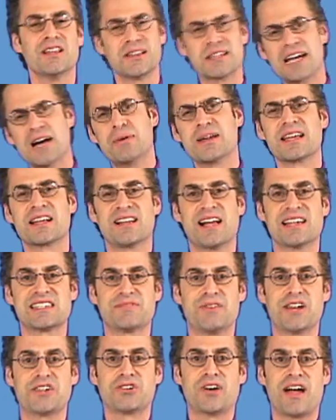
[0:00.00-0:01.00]
Look how we can
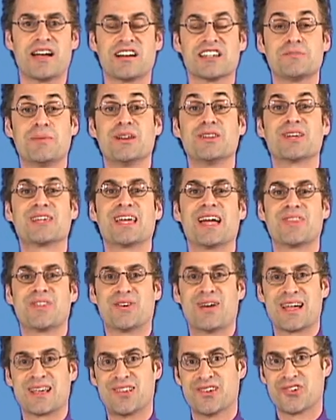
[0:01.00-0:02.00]
classify triangles by looking at
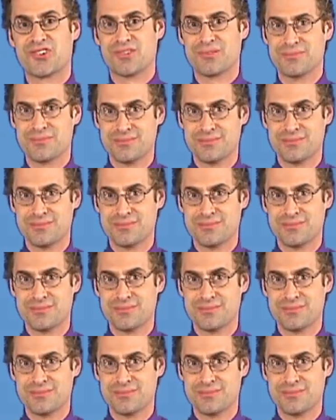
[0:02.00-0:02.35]
their angles.